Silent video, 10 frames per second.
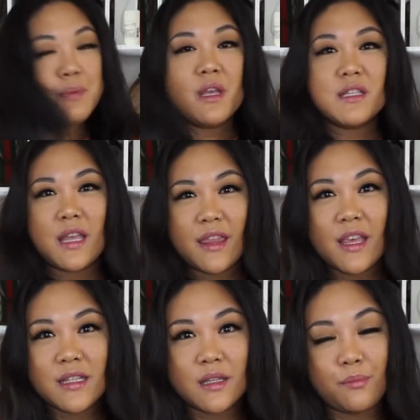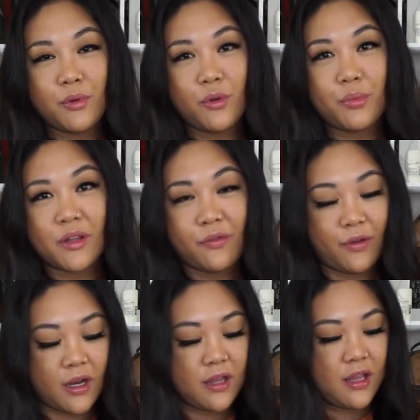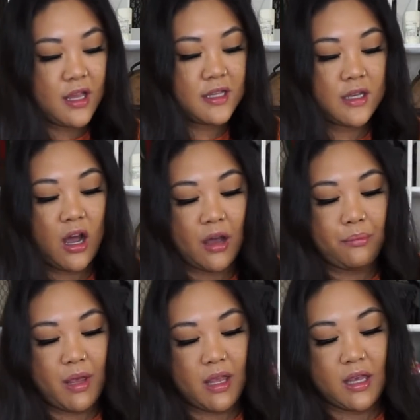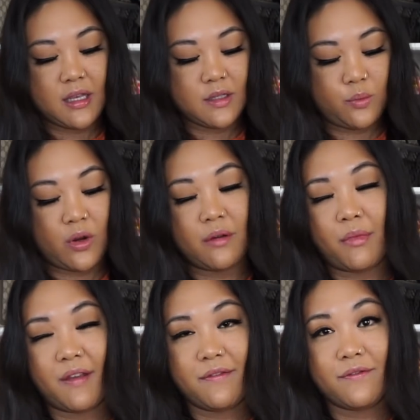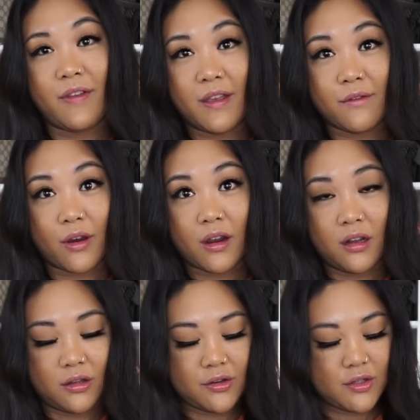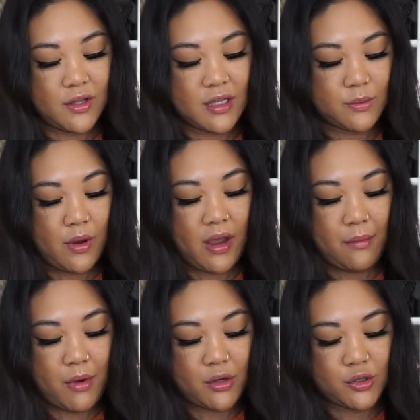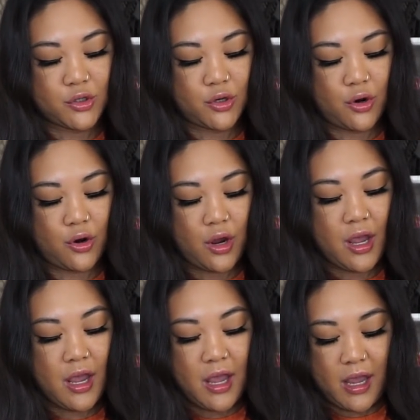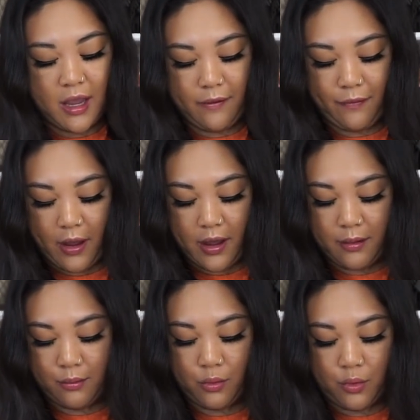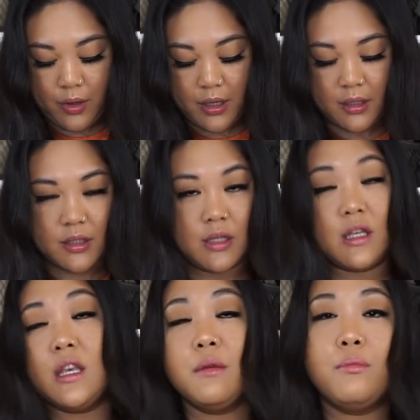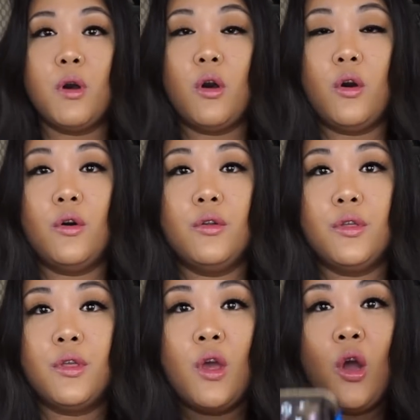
because I think it's the blue. But the funny thing is, hot pink is one of my favorite colors. So that's why I'm unsure if I am going to keep both